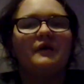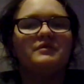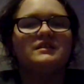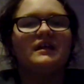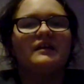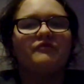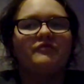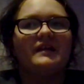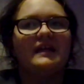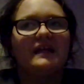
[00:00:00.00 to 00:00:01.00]
was like
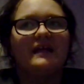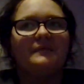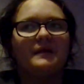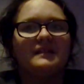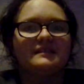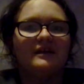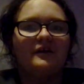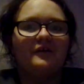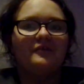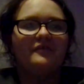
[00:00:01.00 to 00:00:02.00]
reading it
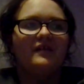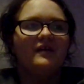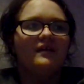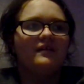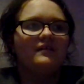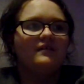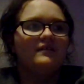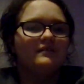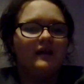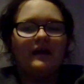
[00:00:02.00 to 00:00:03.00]
myself.
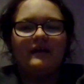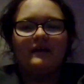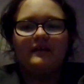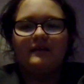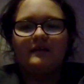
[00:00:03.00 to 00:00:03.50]
Like